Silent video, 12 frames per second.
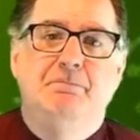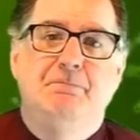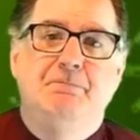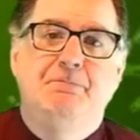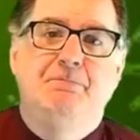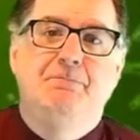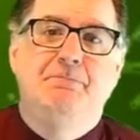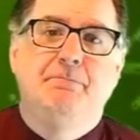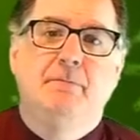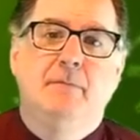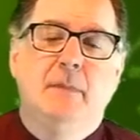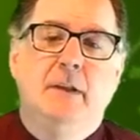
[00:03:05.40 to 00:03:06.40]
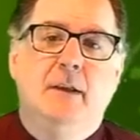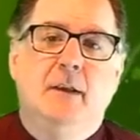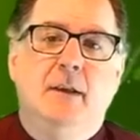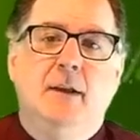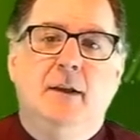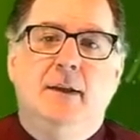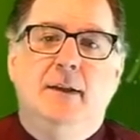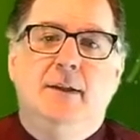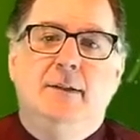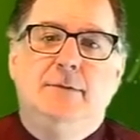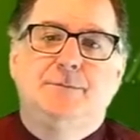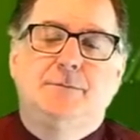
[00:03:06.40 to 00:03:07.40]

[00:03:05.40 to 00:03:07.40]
Nothing is said.